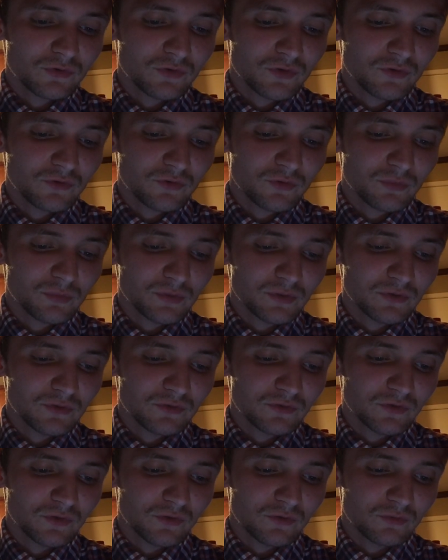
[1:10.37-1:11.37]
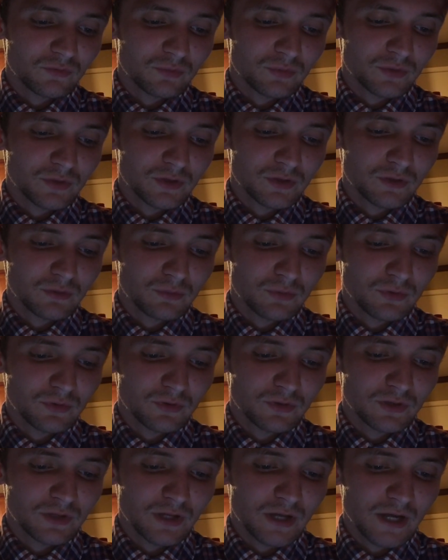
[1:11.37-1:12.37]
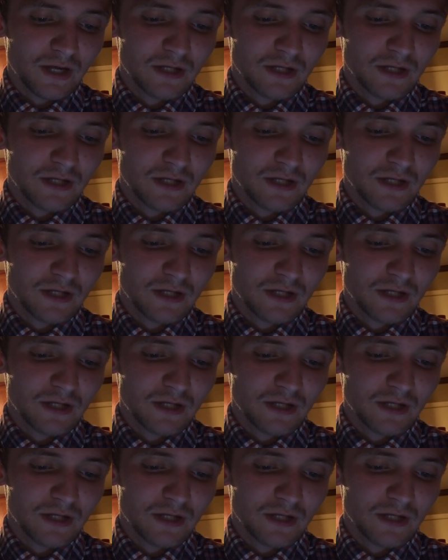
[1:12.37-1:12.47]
several bits of predictability